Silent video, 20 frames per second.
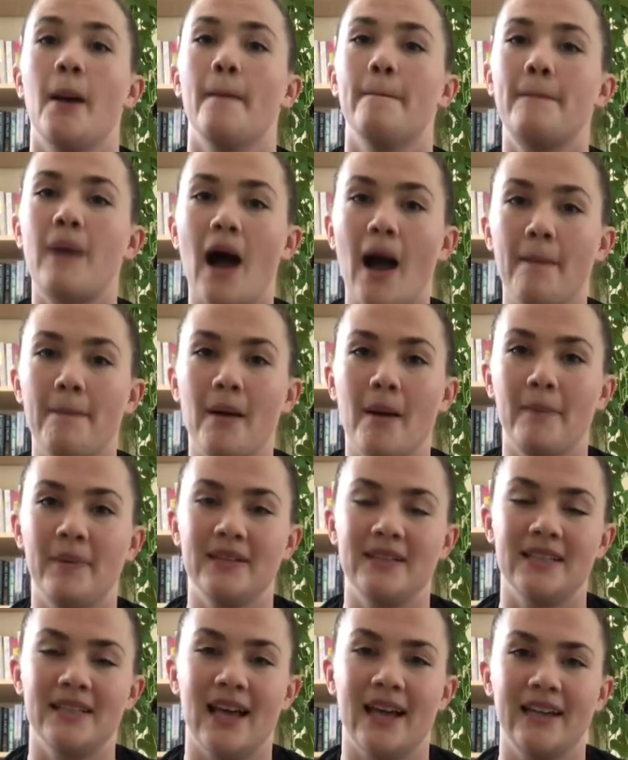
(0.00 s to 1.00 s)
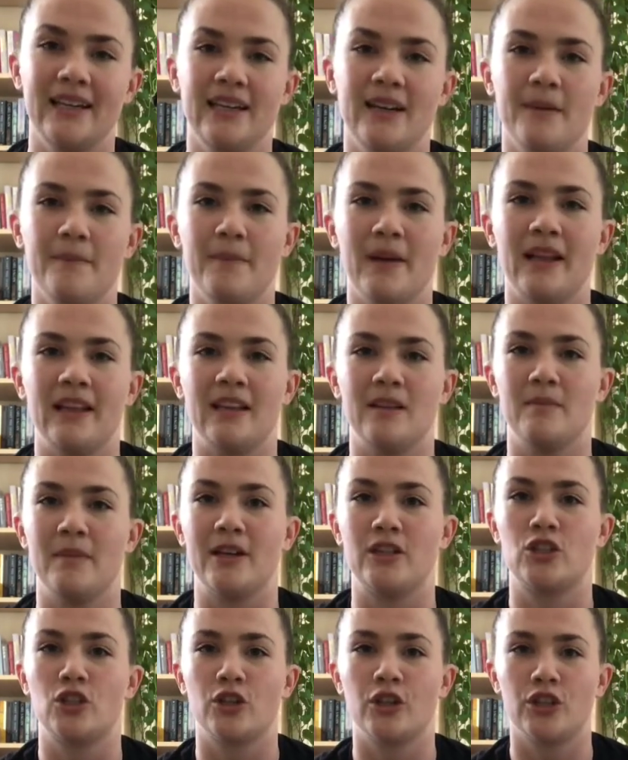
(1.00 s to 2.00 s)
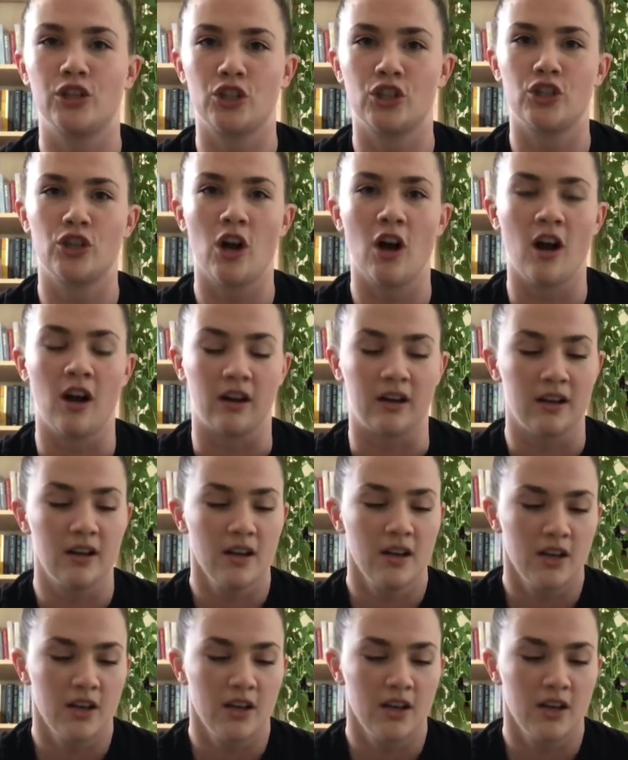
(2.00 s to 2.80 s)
Pop up into that knee on belly. Make sure it's strong.